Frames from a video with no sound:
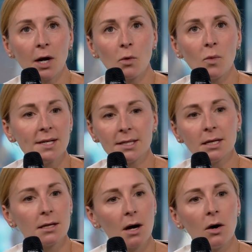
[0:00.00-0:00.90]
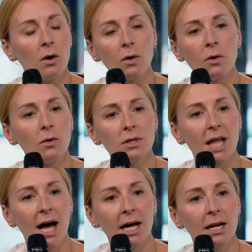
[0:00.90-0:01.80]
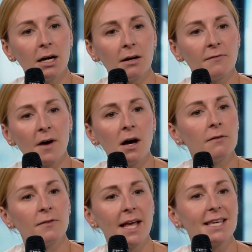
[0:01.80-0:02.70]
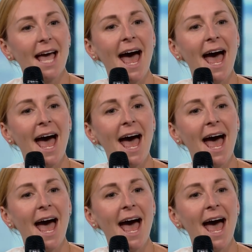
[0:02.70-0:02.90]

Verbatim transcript: wasn't a whole lot of like